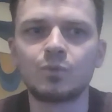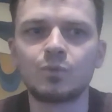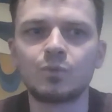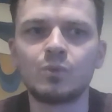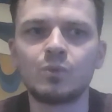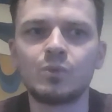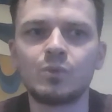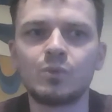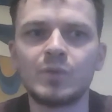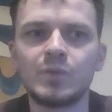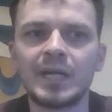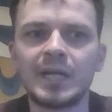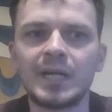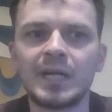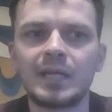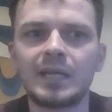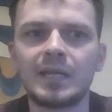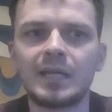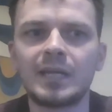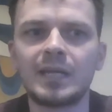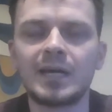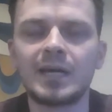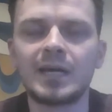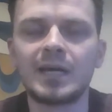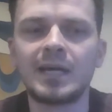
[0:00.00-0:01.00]

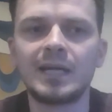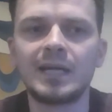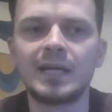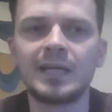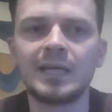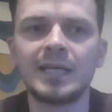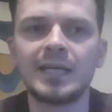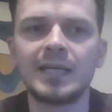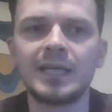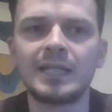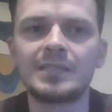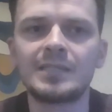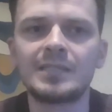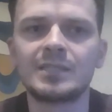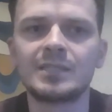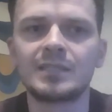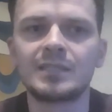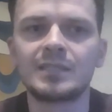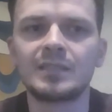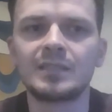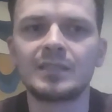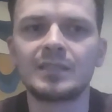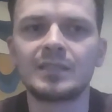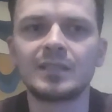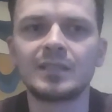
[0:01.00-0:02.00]
when I had
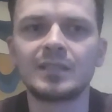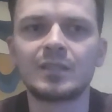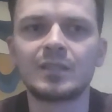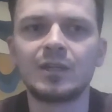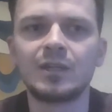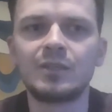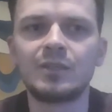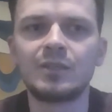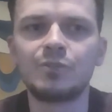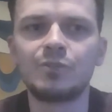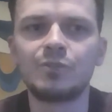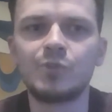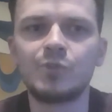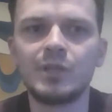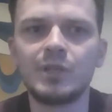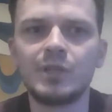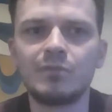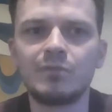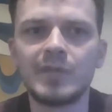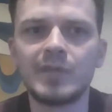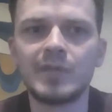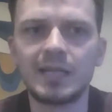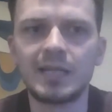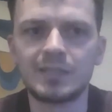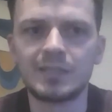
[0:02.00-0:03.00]
gotten rid
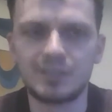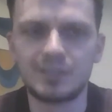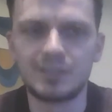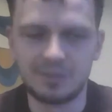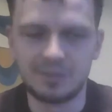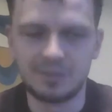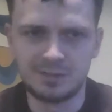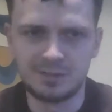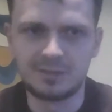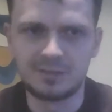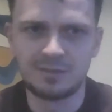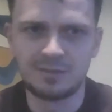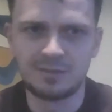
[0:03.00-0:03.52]
of that